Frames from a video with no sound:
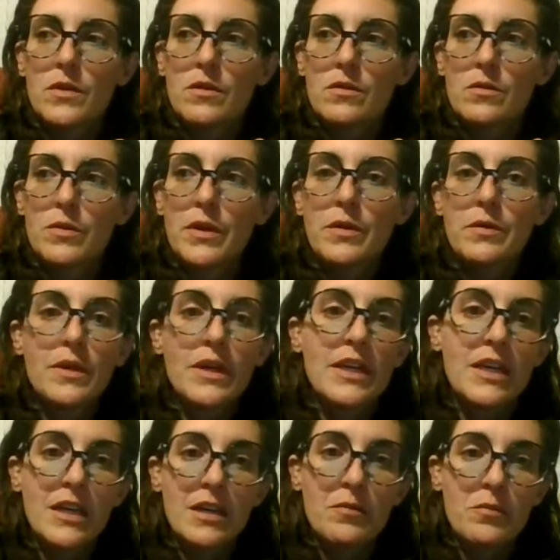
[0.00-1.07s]

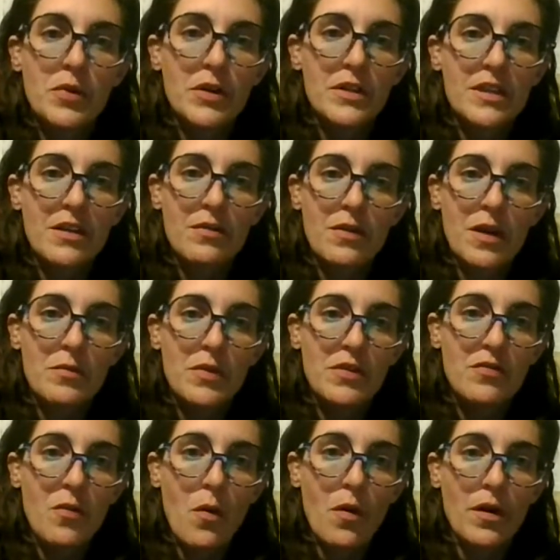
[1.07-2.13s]
rereading books I've read
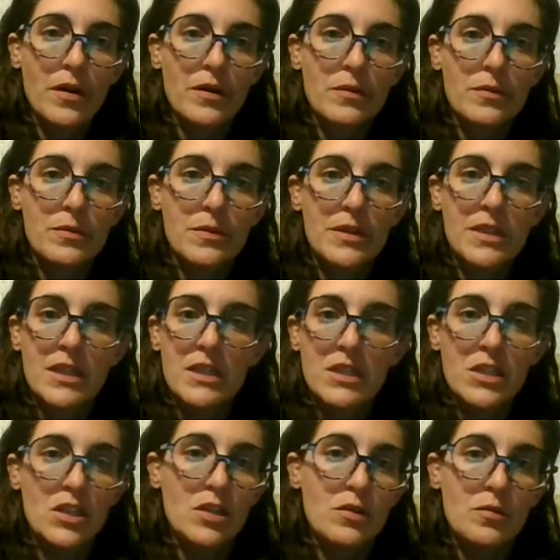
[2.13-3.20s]
before with this
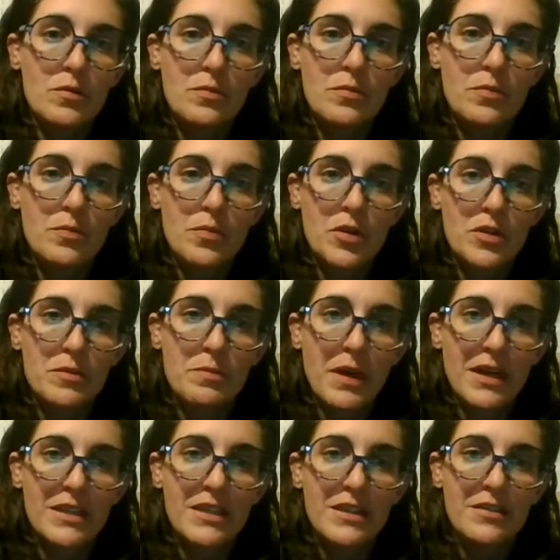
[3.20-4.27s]
new
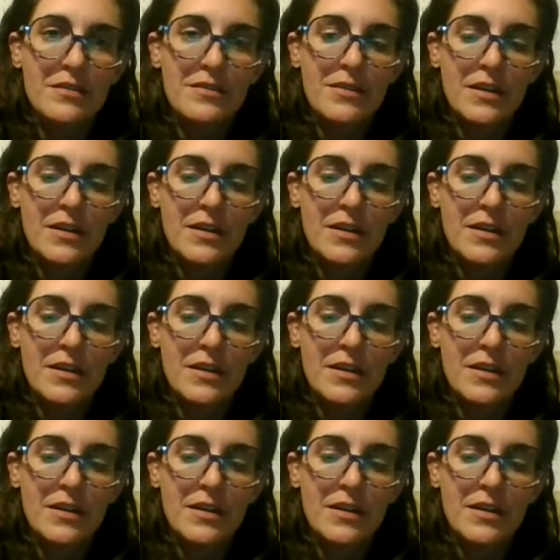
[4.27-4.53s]
perspective.